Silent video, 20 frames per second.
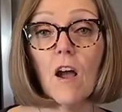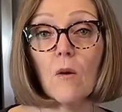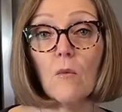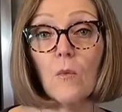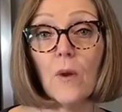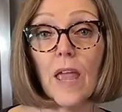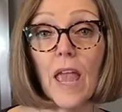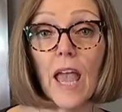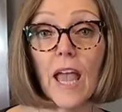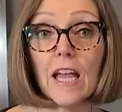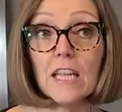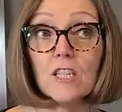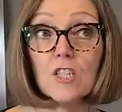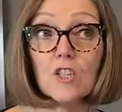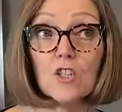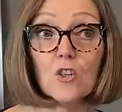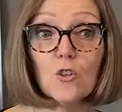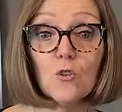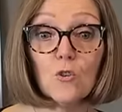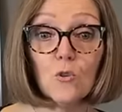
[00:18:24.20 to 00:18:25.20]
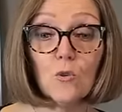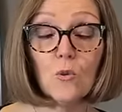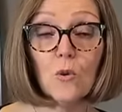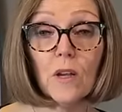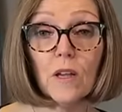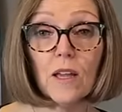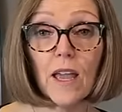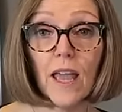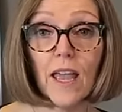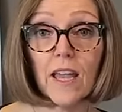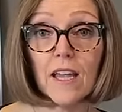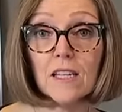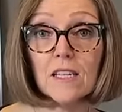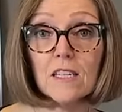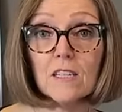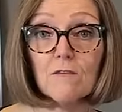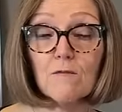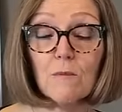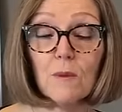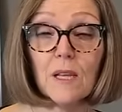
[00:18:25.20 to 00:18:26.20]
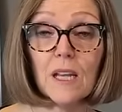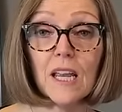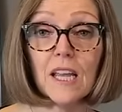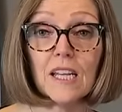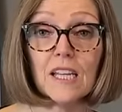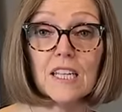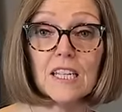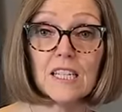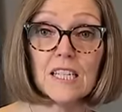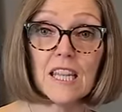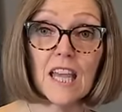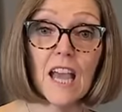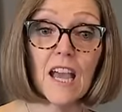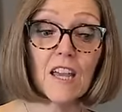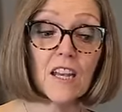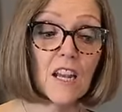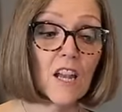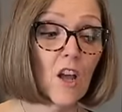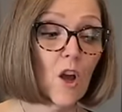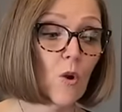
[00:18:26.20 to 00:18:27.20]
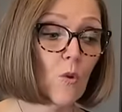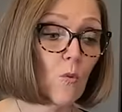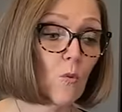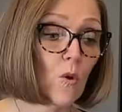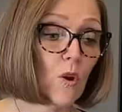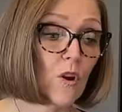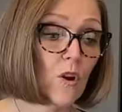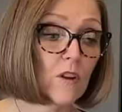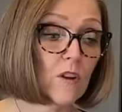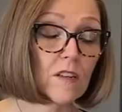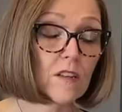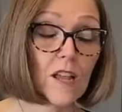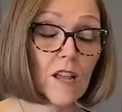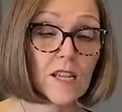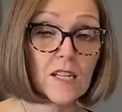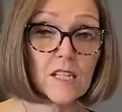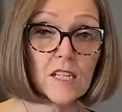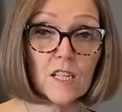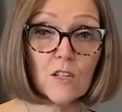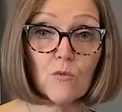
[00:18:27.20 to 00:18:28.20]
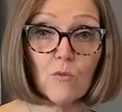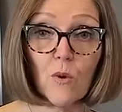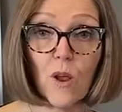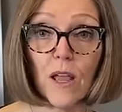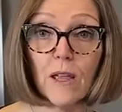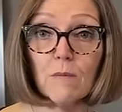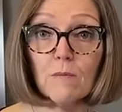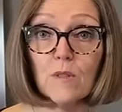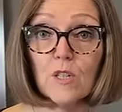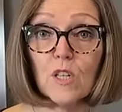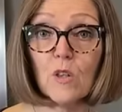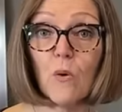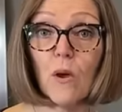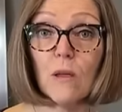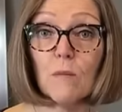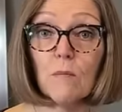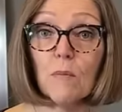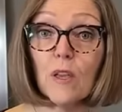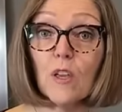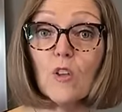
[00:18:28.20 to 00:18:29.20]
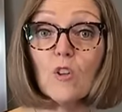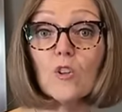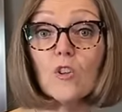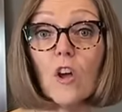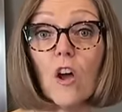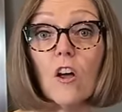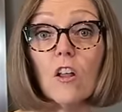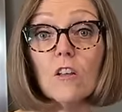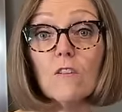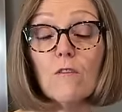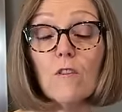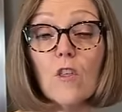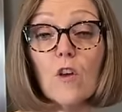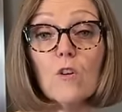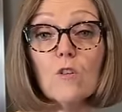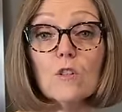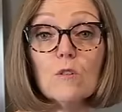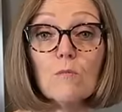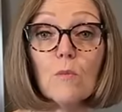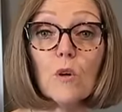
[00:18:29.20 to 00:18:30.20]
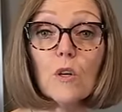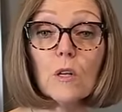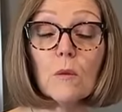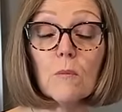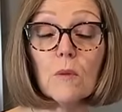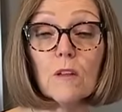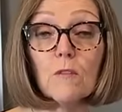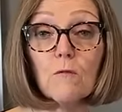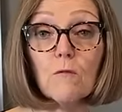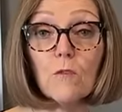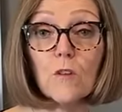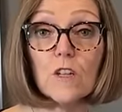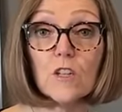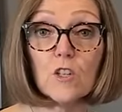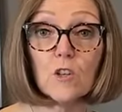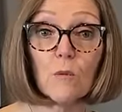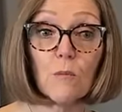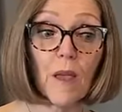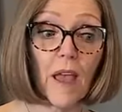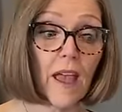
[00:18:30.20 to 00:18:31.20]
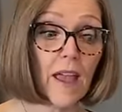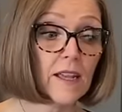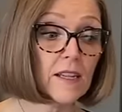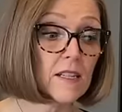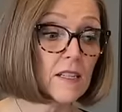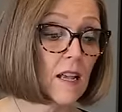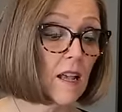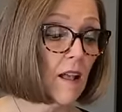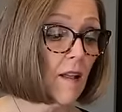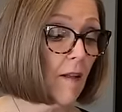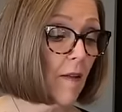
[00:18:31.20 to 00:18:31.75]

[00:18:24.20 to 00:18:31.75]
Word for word: we had 2 hands of bananas that were nice and ripe, so I peeled all of those, put them in freezer bags,